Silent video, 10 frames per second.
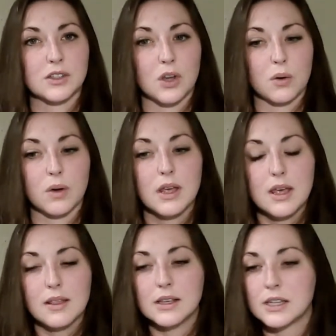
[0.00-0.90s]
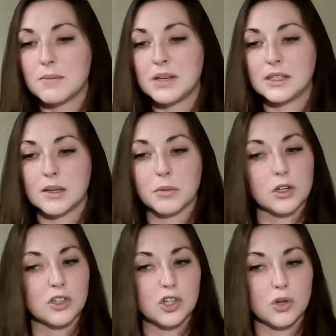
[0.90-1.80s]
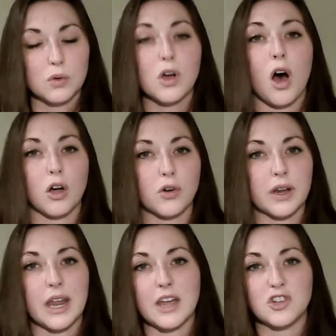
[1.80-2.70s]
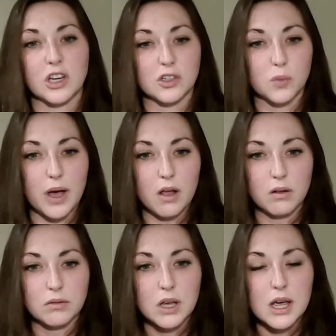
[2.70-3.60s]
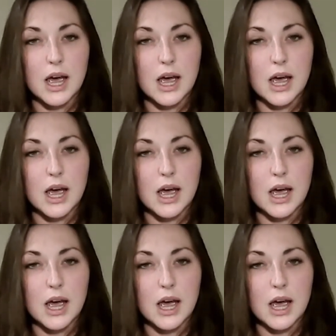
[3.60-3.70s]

So this can be similar to concrete aging as well.